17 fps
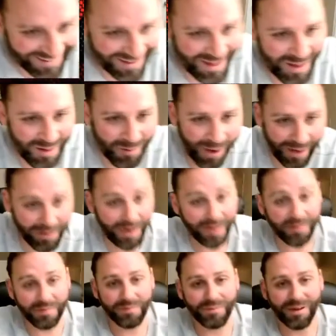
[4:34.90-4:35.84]
I
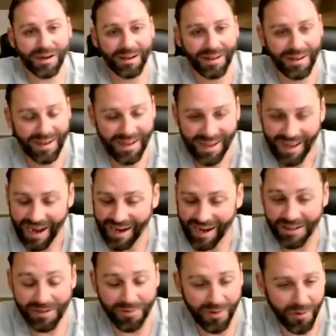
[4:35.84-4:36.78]

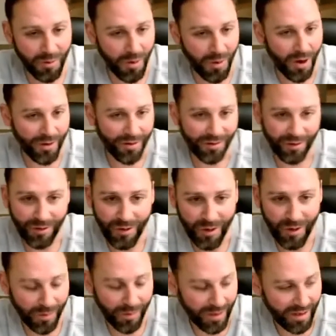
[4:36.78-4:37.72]
live on the water
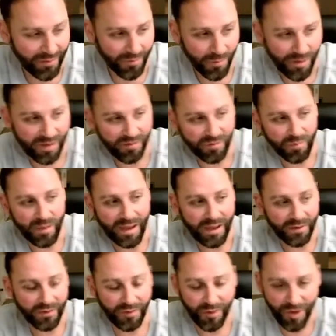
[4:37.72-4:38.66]
too, and we have
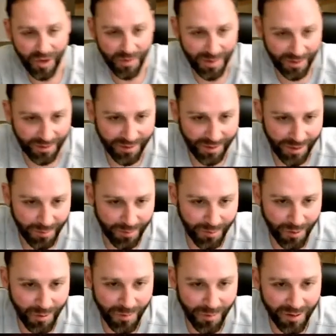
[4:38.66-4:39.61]
bass tournaments come
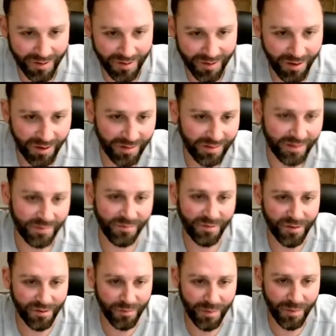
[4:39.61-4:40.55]
through our dock,
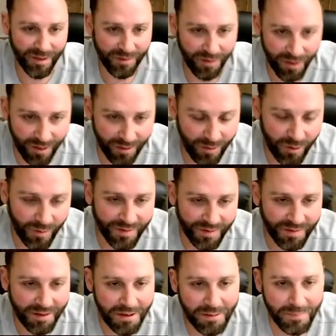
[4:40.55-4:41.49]
fish my dock all the
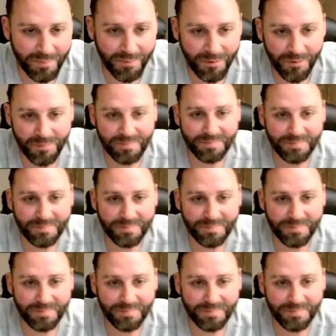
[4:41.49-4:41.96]
time. So.